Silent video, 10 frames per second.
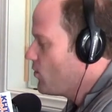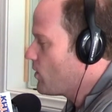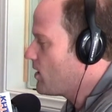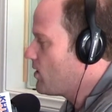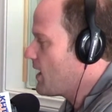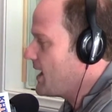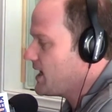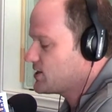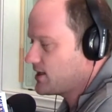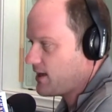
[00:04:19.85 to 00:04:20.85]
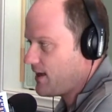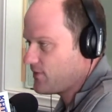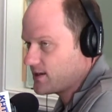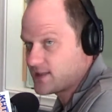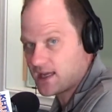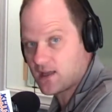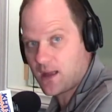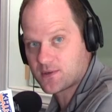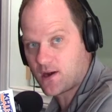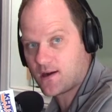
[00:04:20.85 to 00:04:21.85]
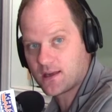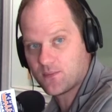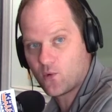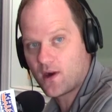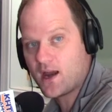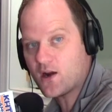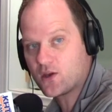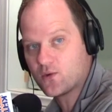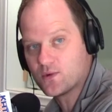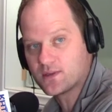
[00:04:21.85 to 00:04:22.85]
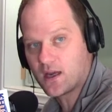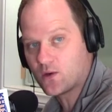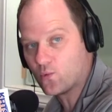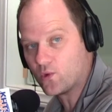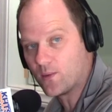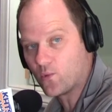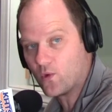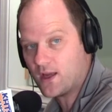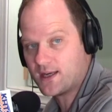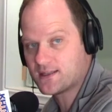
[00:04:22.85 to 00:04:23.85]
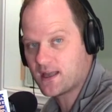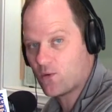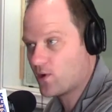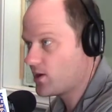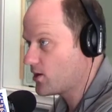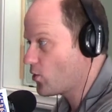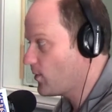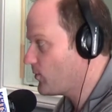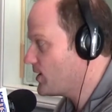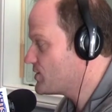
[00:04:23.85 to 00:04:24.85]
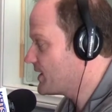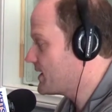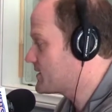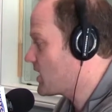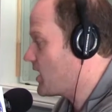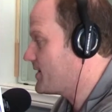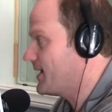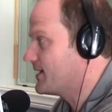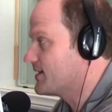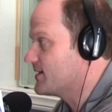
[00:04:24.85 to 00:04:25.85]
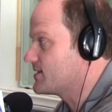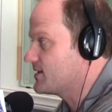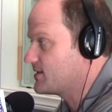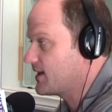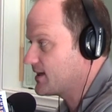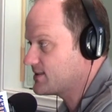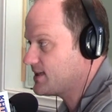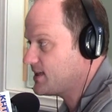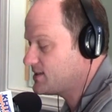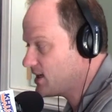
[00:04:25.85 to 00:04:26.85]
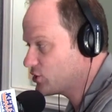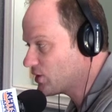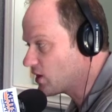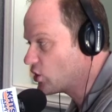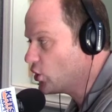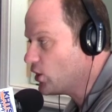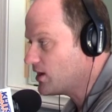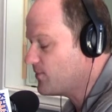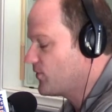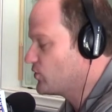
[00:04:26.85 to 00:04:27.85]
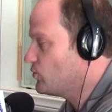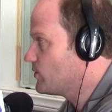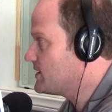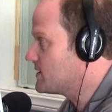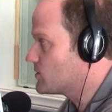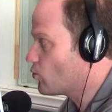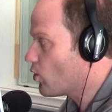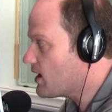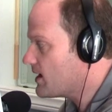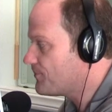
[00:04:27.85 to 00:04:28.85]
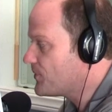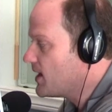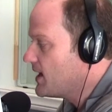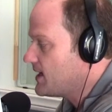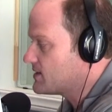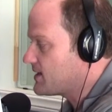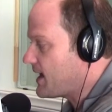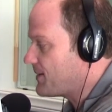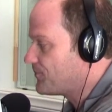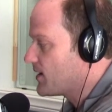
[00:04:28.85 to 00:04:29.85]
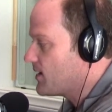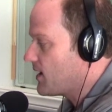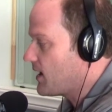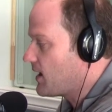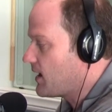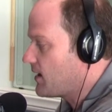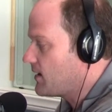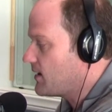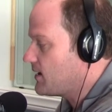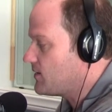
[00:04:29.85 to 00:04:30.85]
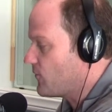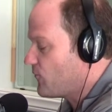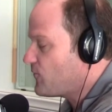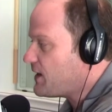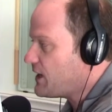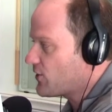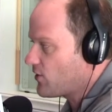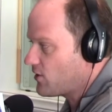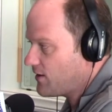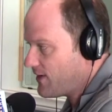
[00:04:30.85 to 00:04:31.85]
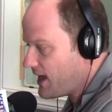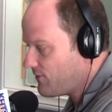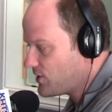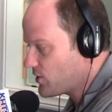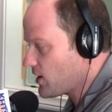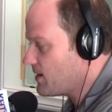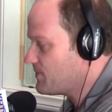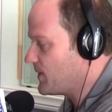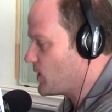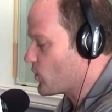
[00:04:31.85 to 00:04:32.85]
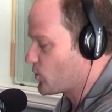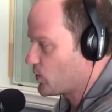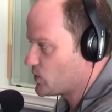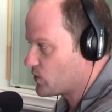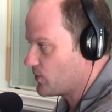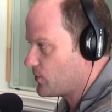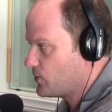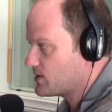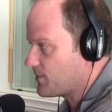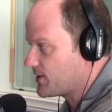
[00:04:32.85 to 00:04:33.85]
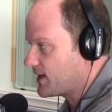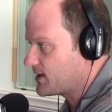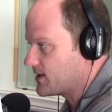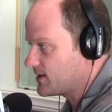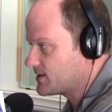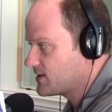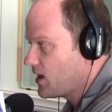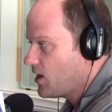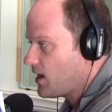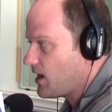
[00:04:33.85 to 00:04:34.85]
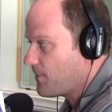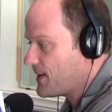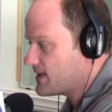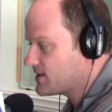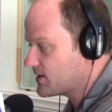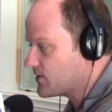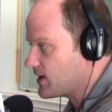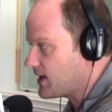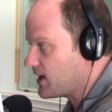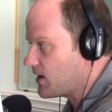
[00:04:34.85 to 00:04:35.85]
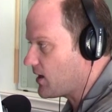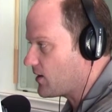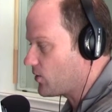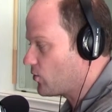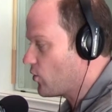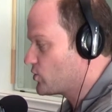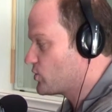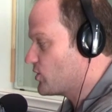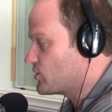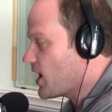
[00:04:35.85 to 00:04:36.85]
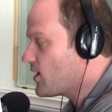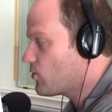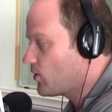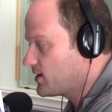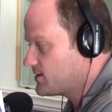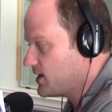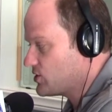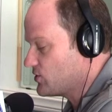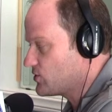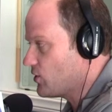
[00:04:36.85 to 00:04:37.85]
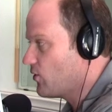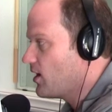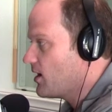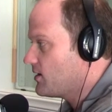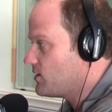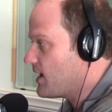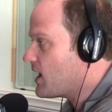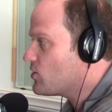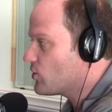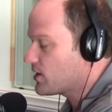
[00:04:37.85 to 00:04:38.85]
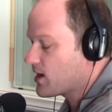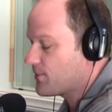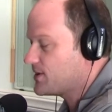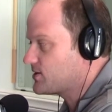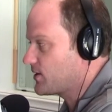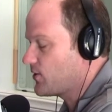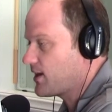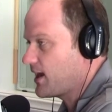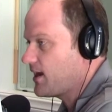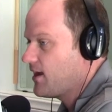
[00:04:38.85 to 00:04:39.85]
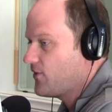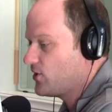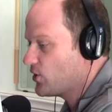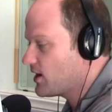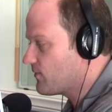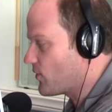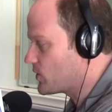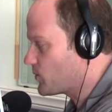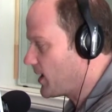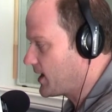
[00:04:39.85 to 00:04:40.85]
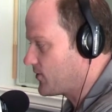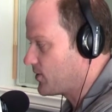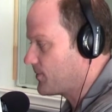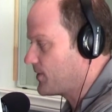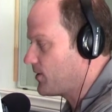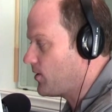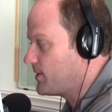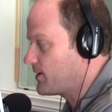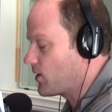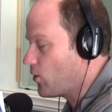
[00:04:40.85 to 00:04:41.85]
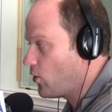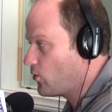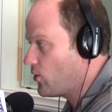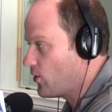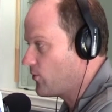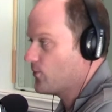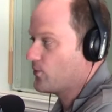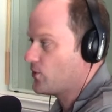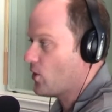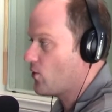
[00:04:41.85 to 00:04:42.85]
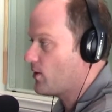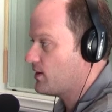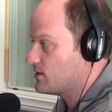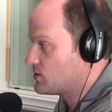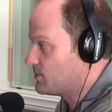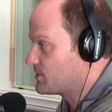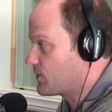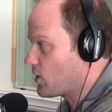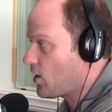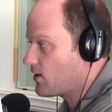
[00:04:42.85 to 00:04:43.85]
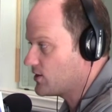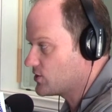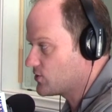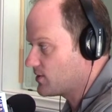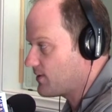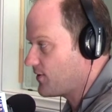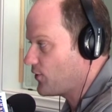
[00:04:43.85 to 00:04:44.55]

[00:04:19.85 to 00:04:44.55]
Well, I actually have the exact opposite argument where I argue is like, well, number one is that when a corporation gets caught like this, it's like I said, it's actually good for two reasons. One is that uh, the fear of having your company go through so, through something like this uh, basically uh, goes through your entire organization. So now you look at companies like, okay, they're looking at Volkswagen, they're, they're all being like, oh no, you know, in terms of the car industry, right?